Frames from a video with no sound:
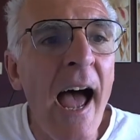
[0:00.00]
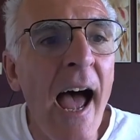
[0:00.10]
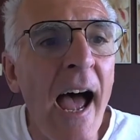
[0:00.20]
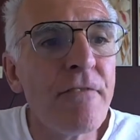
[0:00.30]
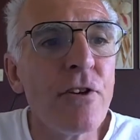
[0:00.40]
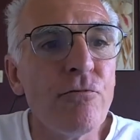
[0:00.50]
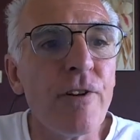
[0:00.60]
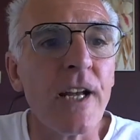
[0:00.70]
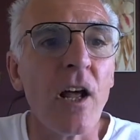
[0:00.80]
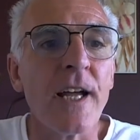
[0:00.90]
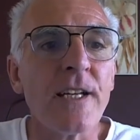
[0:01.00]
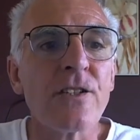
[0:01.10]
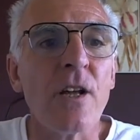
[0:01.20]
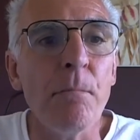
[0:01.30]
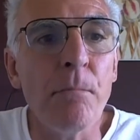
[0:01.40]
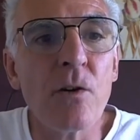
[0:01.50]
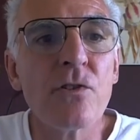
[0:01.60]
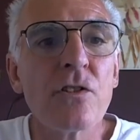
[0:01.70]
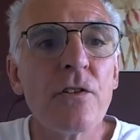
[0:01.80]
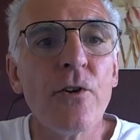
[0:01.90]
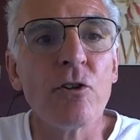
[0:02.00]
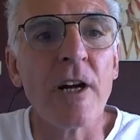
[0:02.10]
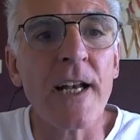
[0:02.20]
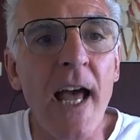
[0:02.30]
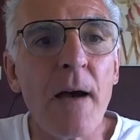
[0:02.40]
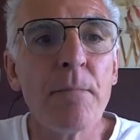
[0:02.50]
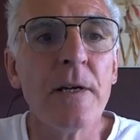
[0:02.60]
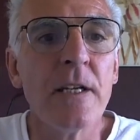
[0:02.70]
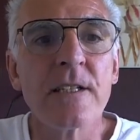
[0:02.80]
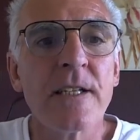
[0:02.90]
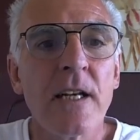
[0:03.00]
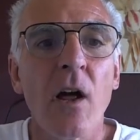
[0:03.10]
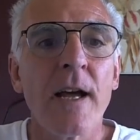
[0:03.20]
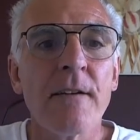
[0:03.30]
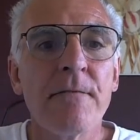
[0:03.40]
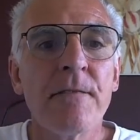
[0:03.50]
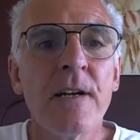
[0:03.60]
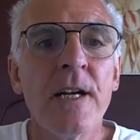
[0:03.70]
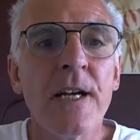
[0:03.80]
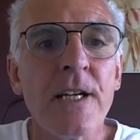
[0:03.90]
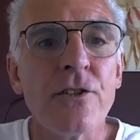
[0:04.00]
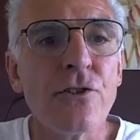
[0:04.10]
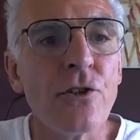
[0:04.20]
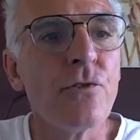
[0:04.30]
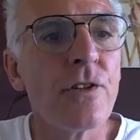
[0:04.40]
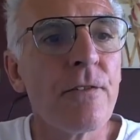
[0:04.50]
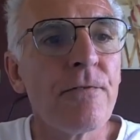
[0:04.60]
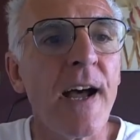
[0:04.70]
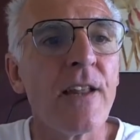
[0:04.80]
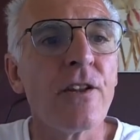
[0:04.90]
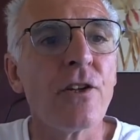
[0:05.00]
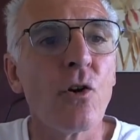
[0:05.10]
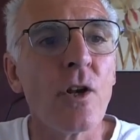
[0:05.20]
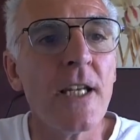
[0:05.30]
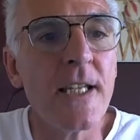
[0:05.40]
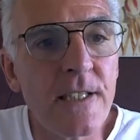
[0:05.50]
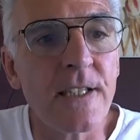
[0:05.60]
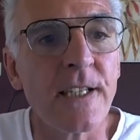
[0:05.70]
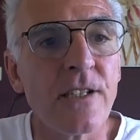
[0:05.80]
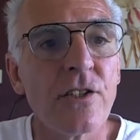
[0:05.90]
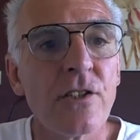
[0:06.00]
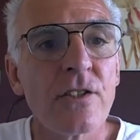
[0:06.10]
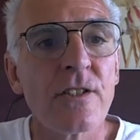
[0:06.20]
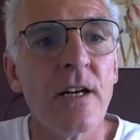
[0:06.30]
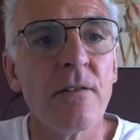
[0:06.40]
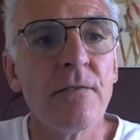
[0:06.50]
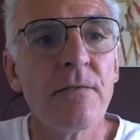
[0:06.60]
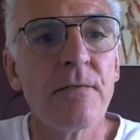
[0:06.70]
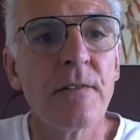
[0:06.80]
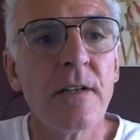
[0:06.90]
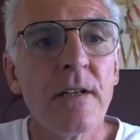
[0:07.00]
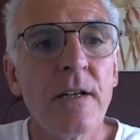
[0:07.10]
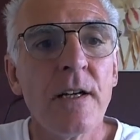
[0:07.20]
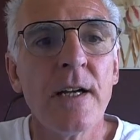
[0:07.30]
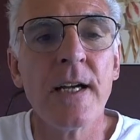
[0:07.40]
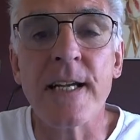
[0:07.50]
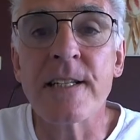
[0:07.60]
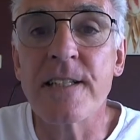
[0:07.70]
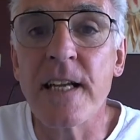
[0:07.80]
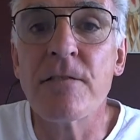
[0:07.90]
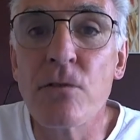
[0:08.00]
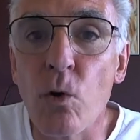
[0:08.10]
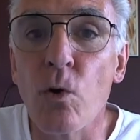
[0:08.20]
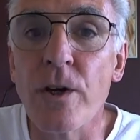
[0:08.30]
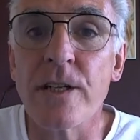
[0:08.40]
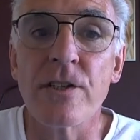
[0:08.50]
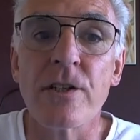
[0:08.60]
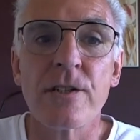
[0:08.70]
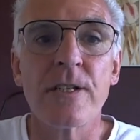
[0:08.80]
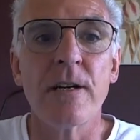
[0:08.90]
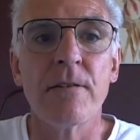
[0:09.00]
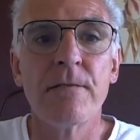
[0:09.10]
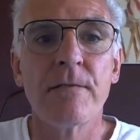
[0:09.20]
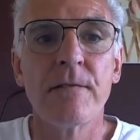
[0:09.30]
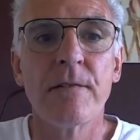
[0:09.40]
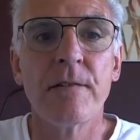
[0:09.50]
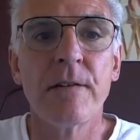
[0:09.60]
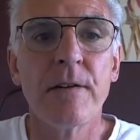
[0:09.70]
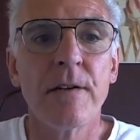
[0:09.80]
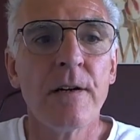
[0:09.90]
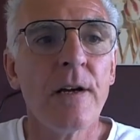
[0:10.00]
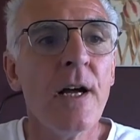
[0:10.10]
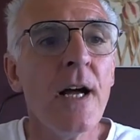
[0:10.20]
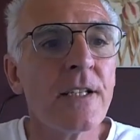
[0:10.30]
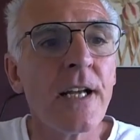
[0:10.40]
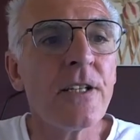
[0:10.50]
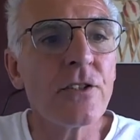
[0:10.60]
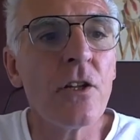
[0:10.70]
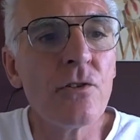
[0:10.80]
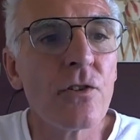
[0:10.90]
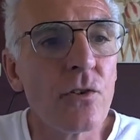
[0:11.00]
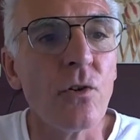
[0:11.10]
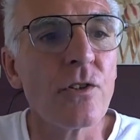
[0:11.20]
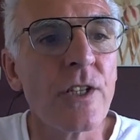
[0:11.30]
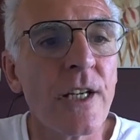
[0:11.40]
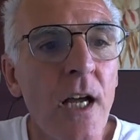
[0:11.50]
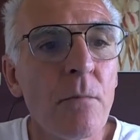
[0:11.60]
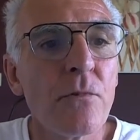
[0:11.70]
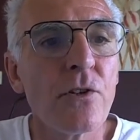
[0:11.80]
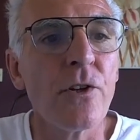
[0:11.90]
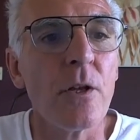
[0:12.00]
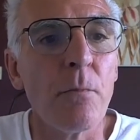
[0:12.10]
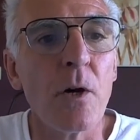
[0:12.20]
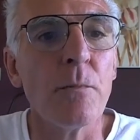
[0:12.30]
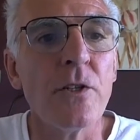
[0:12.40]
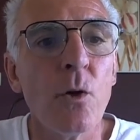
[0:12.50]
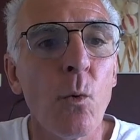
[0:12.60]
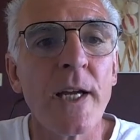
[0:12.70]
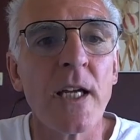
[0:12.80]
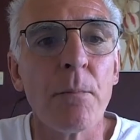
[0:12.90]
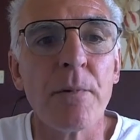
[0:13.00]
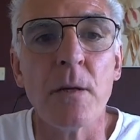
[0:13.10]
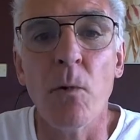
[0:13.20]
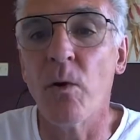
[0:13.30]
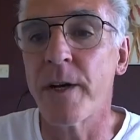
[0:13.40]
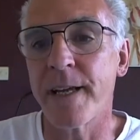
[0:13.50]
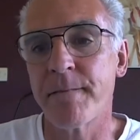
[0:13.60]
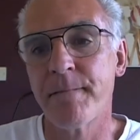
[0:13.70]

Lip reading: Have you realised that most of your unhappiness in life is due to the fact that you're listening to yourself instead of talking to yourself? Take those thoughts that come to you the moment you wake up in the morning.